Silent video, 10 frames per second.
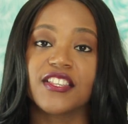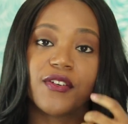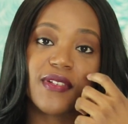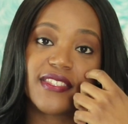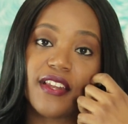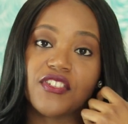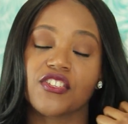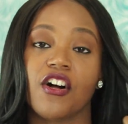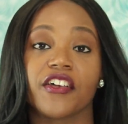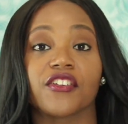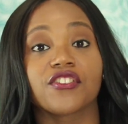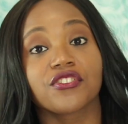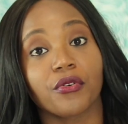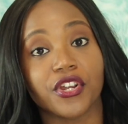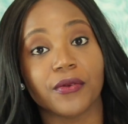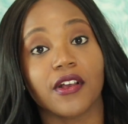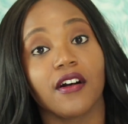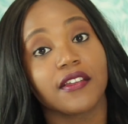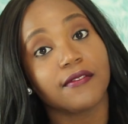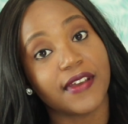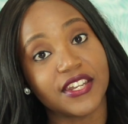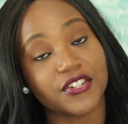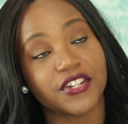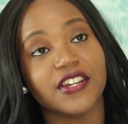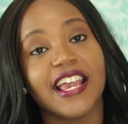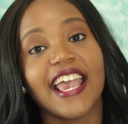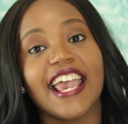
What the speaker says: So instead of just calling it a store, you would call it a vendor,